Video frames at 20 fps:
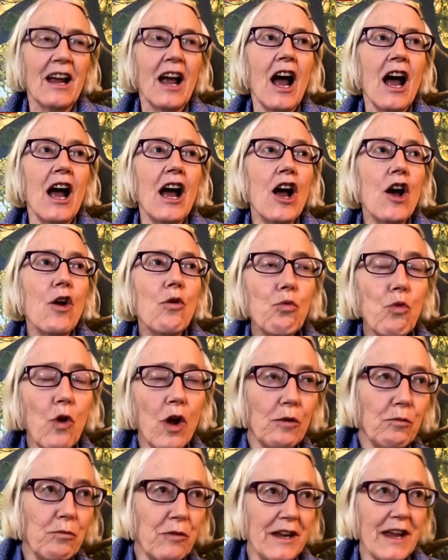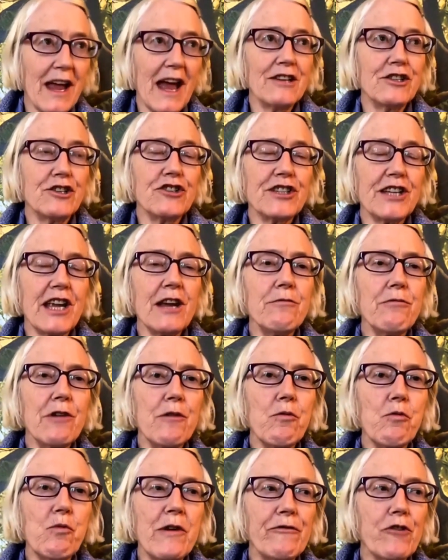Well, as you say,
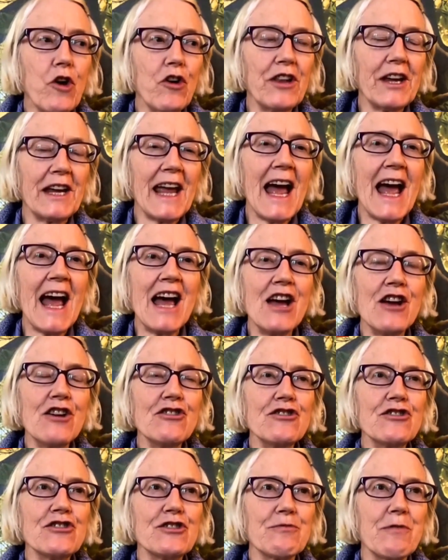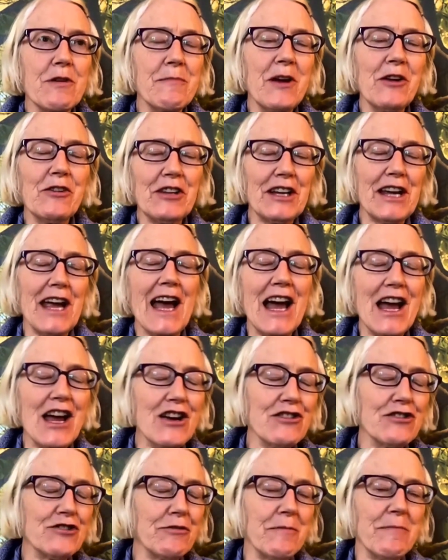we've got the cows, we milk the
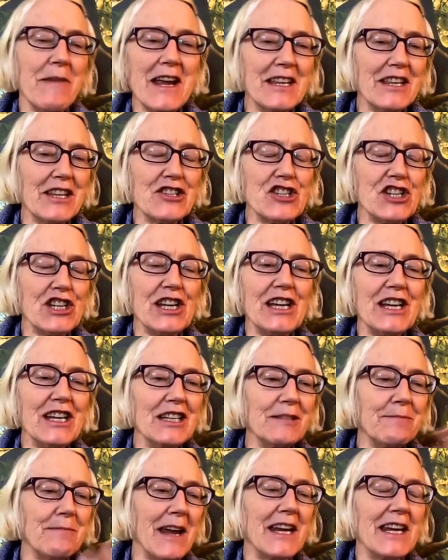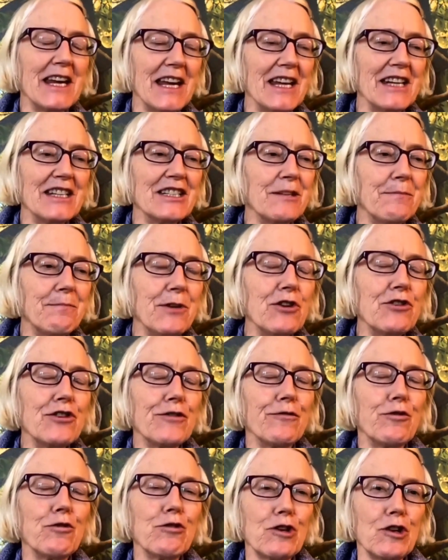cows, we make the cheese, make it into
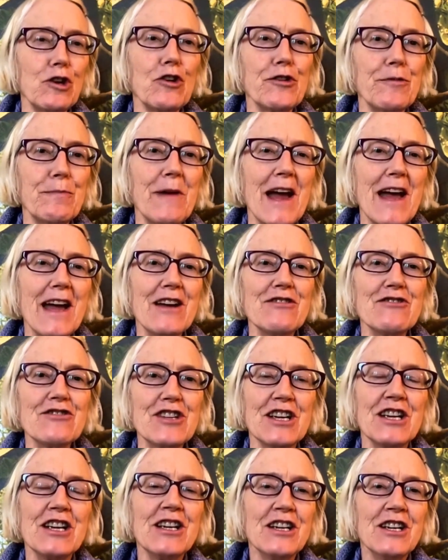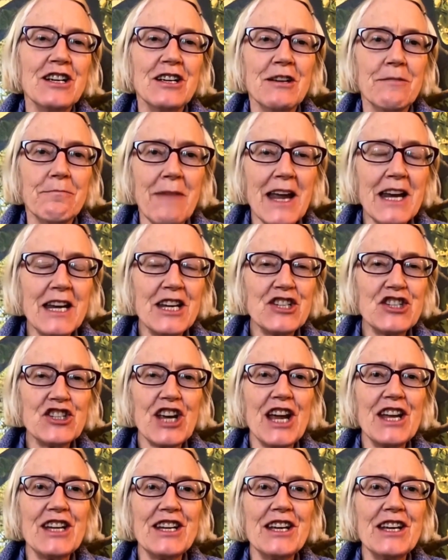beautiful cloth-bound, mainly
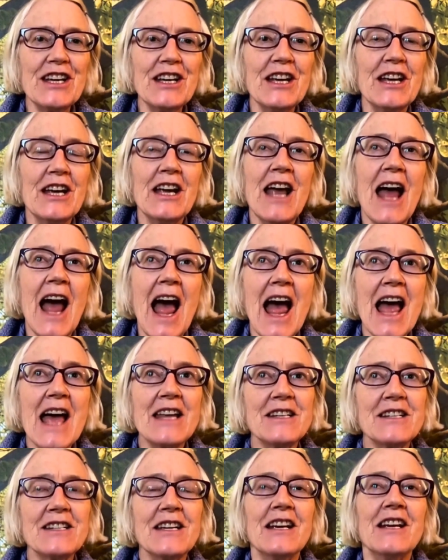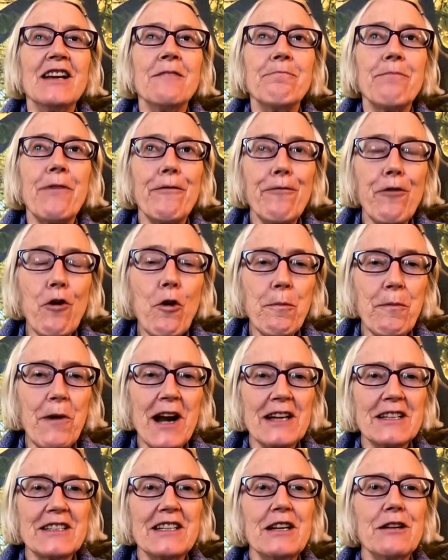cheddar. And before
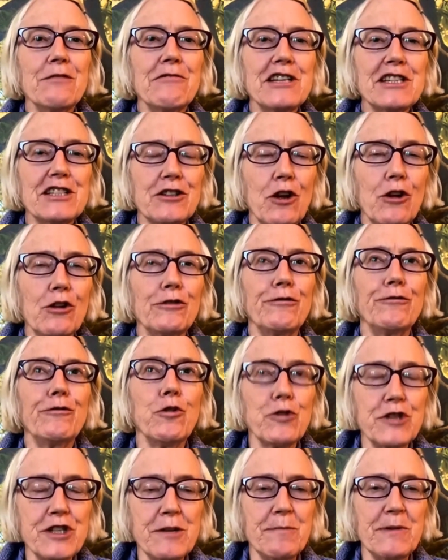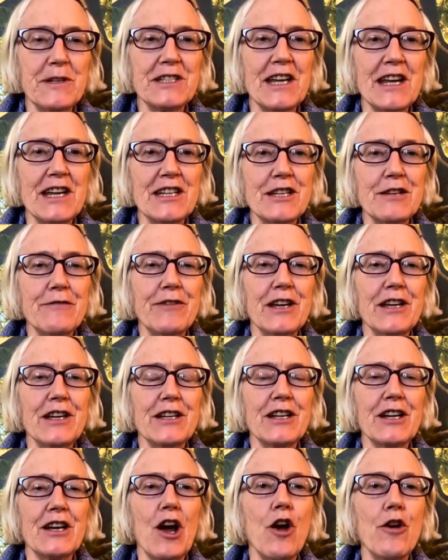Brexit, we sold 40% of
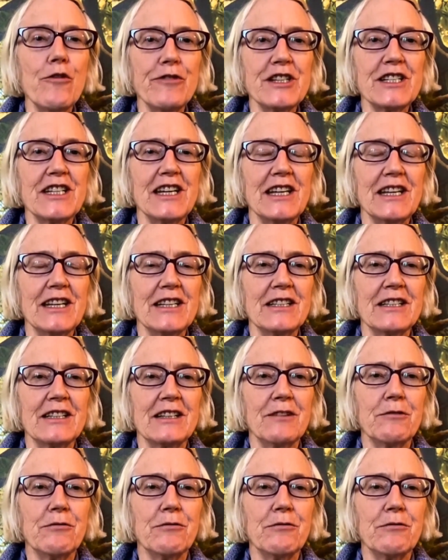it overseas.